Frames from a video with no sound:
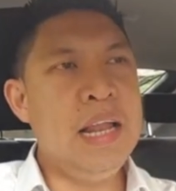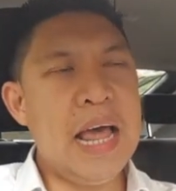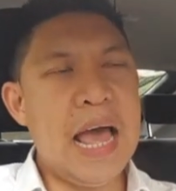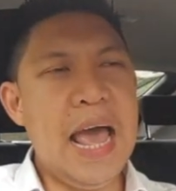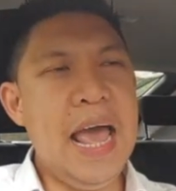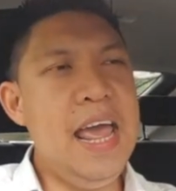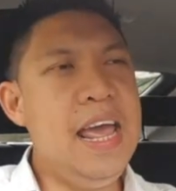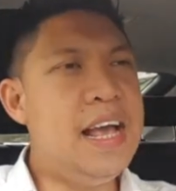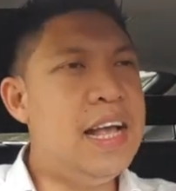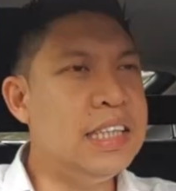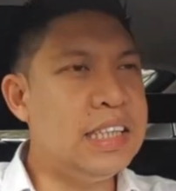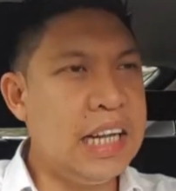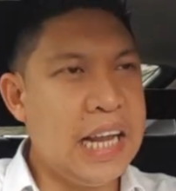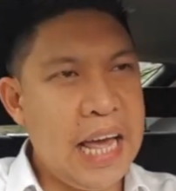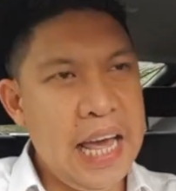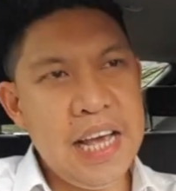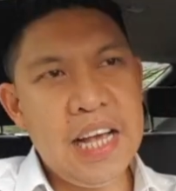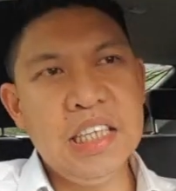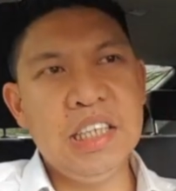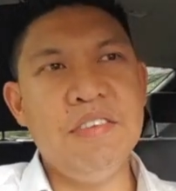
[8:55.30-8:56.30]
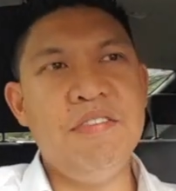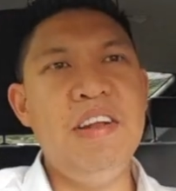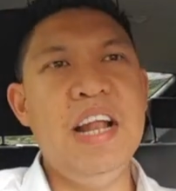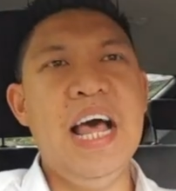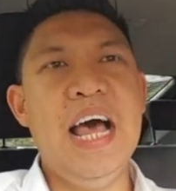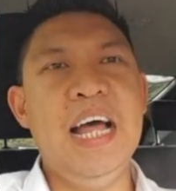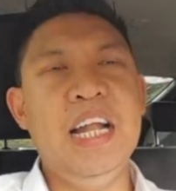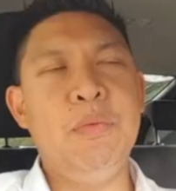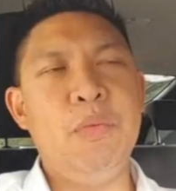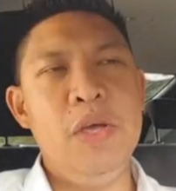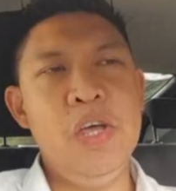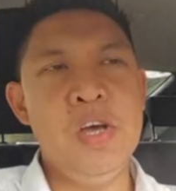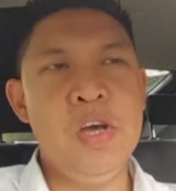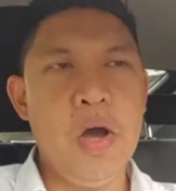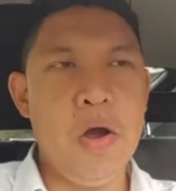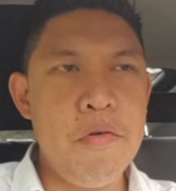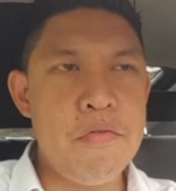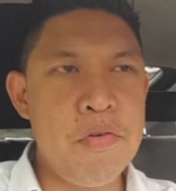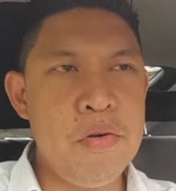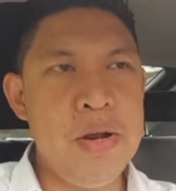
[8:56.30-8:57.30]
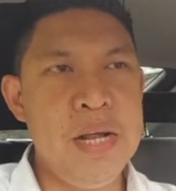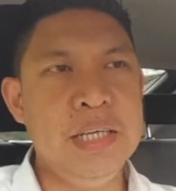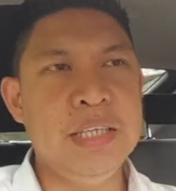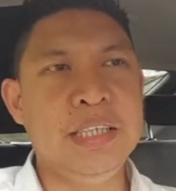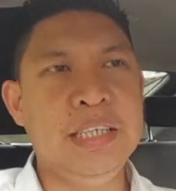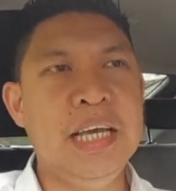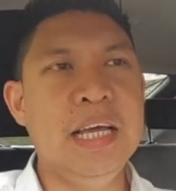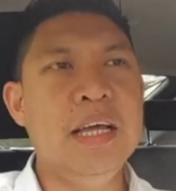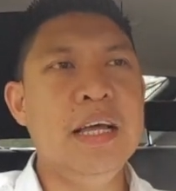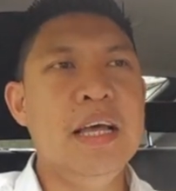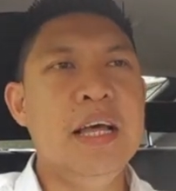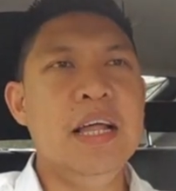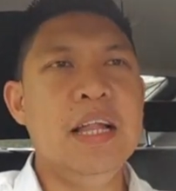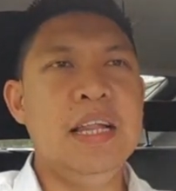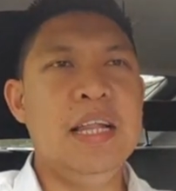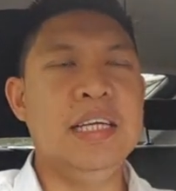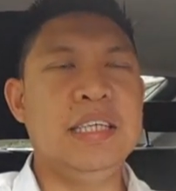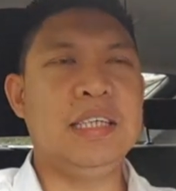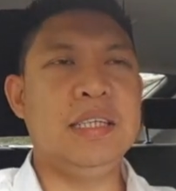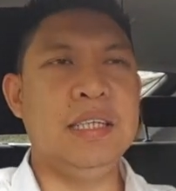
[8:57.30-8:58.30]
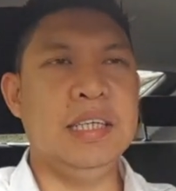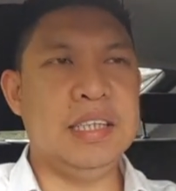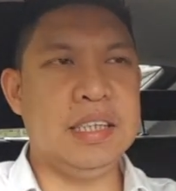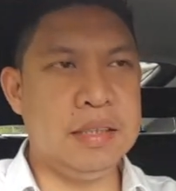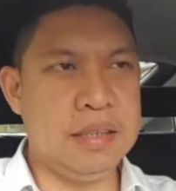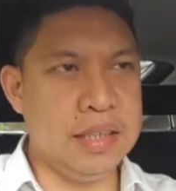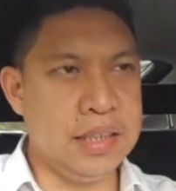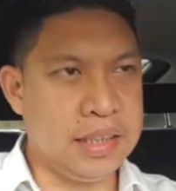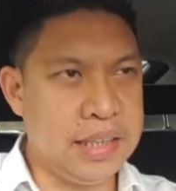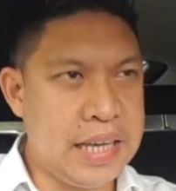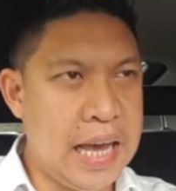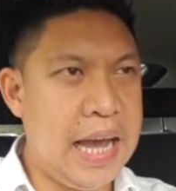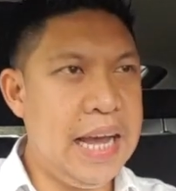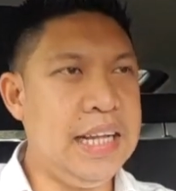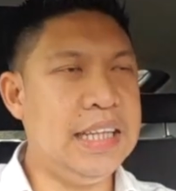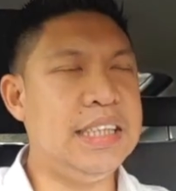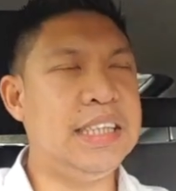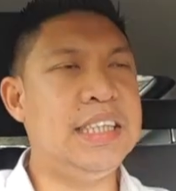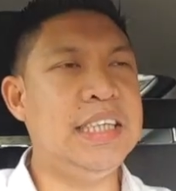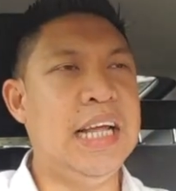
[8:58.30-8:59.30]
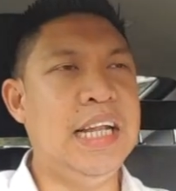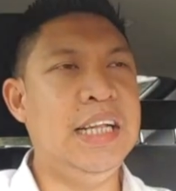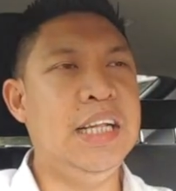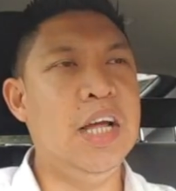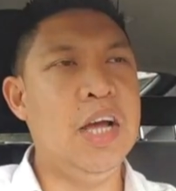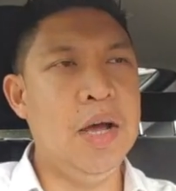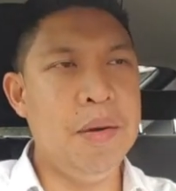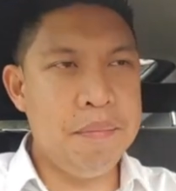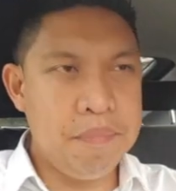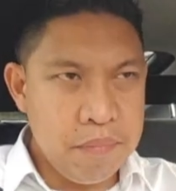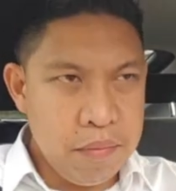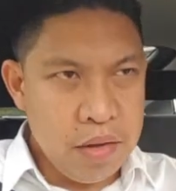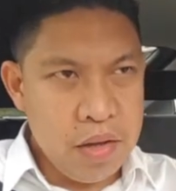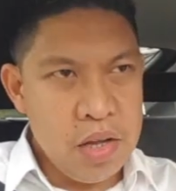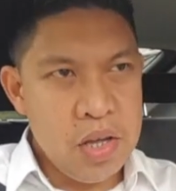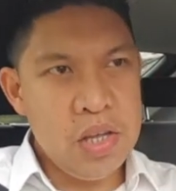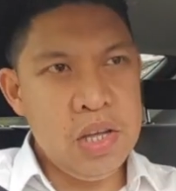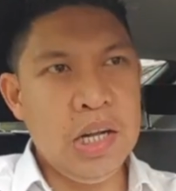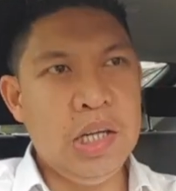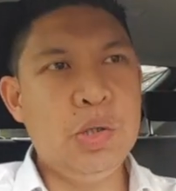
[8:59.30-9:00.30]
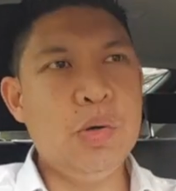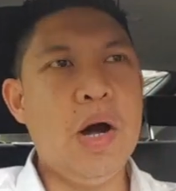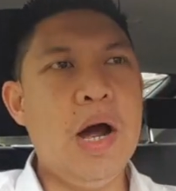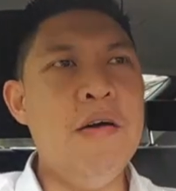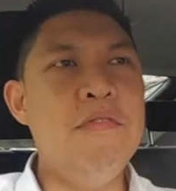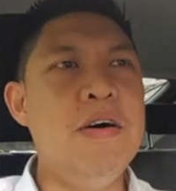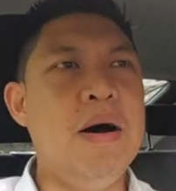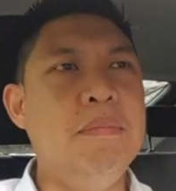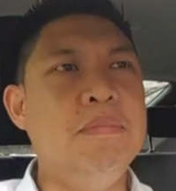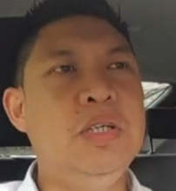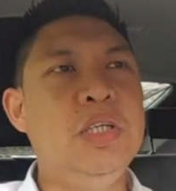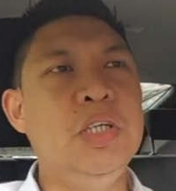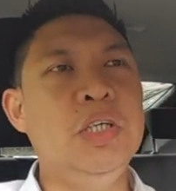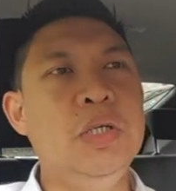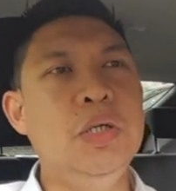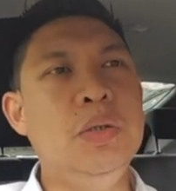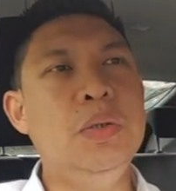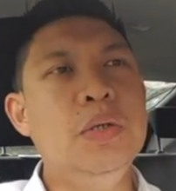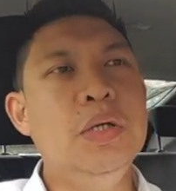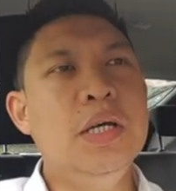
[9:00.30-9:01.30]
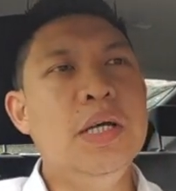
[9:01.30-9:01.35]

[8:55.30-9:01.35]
acres and acres of land where you go through these gates, and you drive up to